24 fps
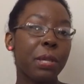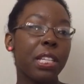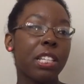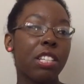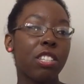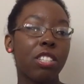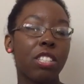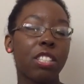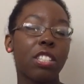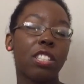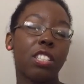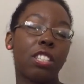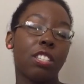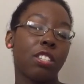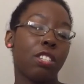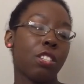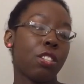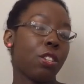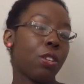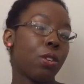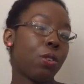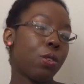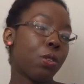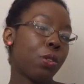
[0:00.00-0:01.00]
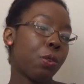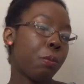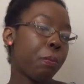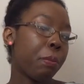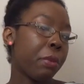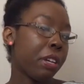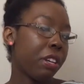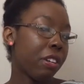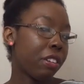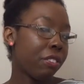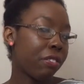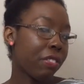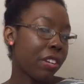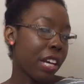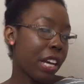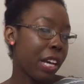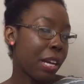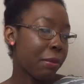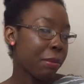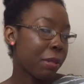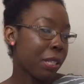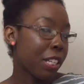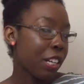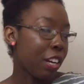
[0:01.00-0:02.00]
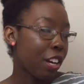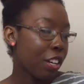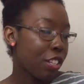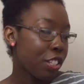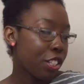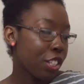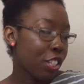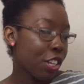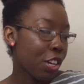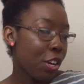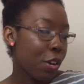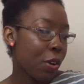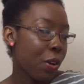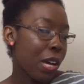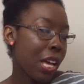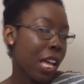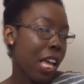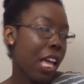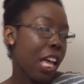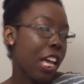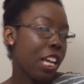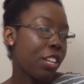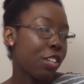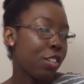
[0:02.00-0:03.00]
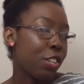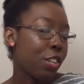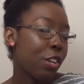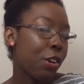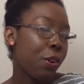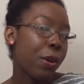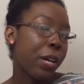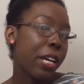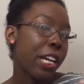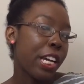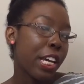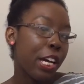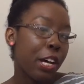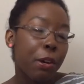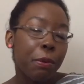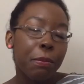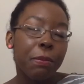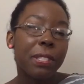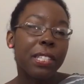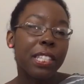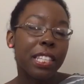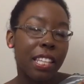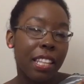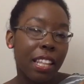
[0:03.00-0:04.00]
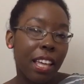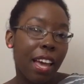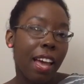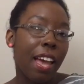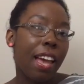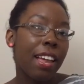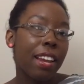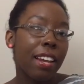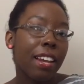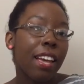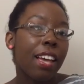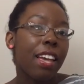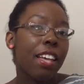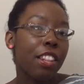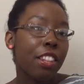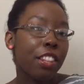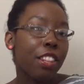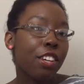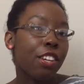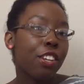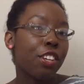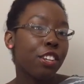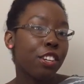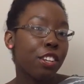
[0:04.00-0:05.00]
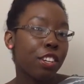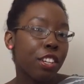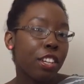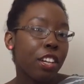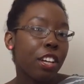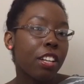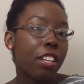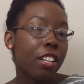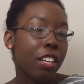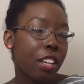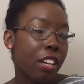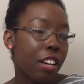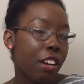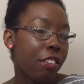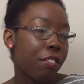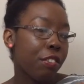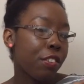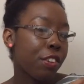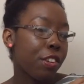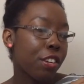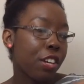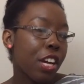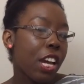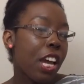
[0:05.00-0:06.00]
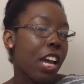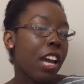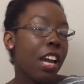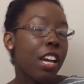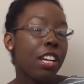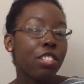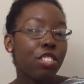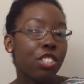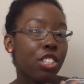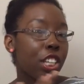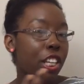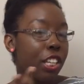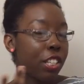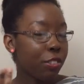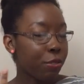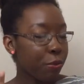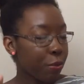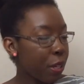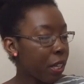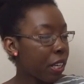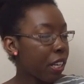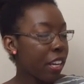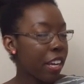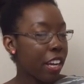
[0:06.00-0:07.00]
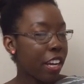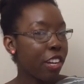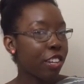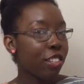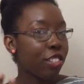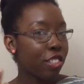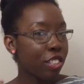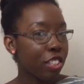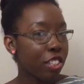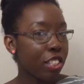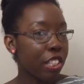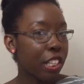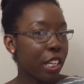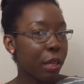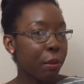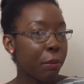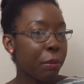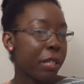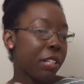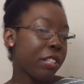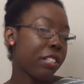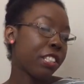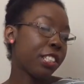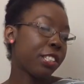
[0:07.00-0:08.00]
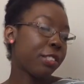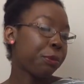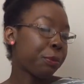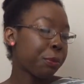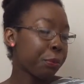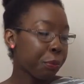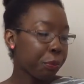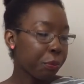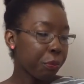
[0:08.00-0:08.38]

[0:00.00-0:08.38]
me just total Merida vibes. It also, you know, helps that the girl on the cover, she has red hair just like Merida.